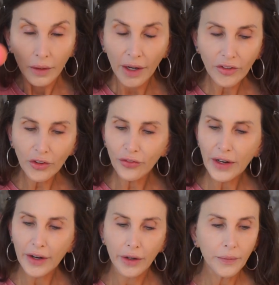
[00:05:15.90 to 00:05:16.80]
Never
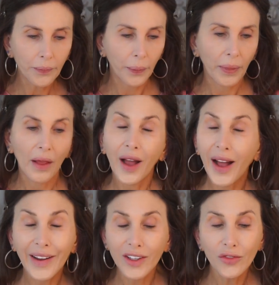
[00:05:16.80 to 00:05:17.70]
fear,
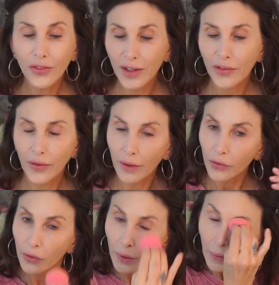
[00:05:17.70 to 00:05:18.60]
I can fix
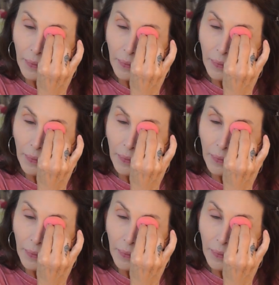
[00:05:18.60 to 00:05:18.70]
this.